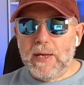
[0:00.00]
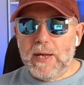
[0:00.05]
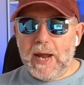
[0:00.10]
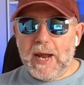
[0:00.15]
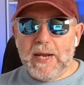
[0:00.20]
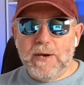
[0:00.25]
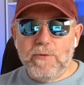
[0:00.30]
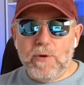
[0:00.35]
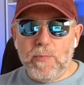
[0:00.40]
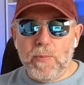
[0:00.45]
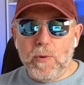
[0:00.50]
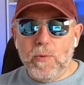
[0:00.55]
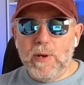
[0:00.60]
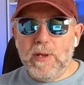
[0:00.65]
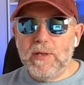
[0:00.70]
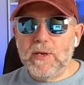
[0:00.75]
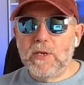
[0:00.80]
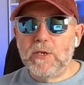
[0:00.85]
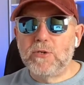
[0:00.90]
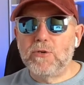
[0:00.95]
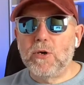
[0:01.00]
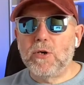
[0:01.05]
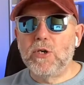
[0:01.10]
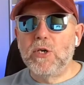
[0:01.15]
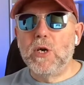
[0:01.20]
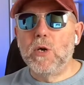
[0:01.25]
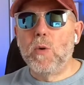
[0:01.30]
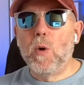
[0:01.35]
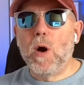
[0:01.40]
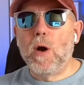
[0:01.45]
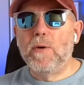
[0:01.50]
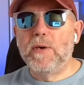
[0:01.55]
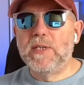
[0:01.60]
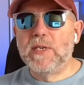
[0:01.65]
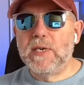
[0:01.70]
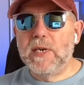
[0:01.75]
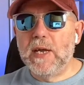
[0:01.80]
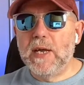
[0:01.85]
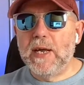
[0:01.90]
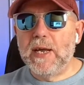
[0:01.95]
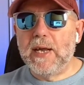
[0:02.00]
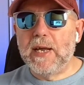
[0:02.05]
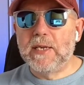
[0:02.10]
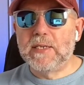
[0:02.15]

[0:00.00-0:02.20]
In a report in the Construction Enquirer today,